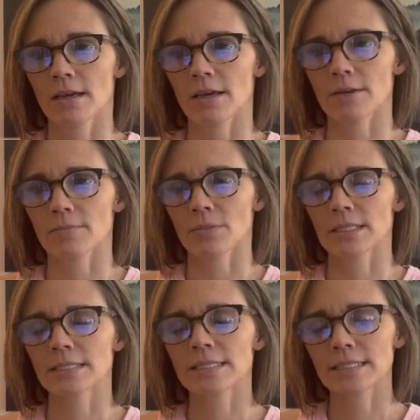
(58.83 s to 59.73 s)
um,
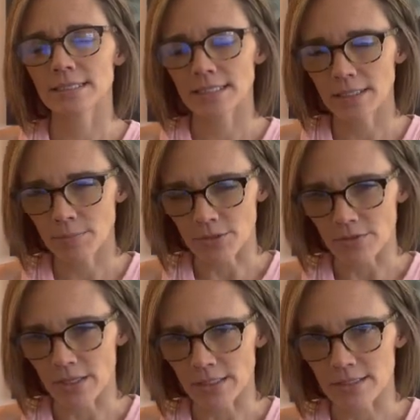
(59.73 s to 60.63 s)
deeper
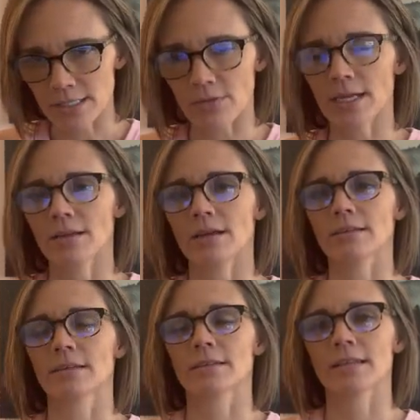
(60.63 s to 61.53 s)
things going
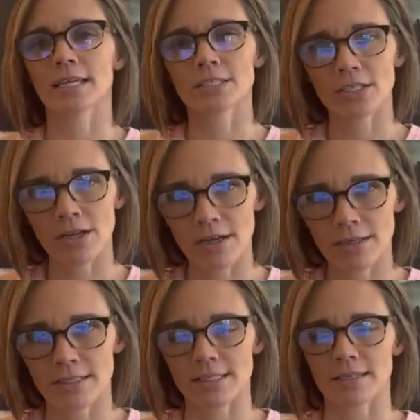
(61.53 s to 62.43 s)
on, like
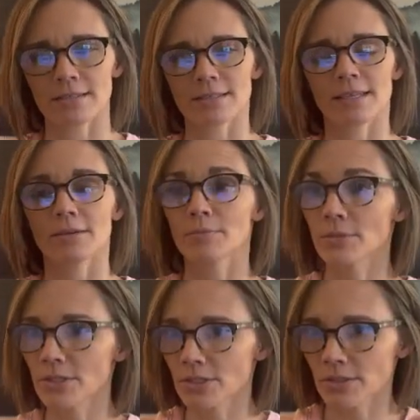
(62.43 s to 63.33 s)
toxins, like
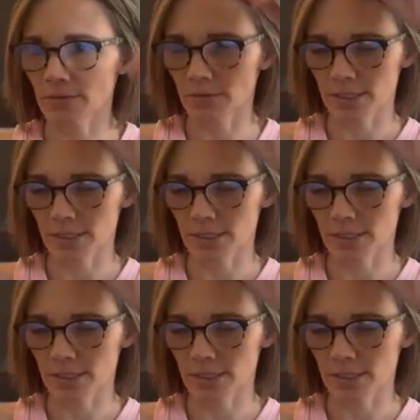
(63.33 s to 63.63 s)
mercury, for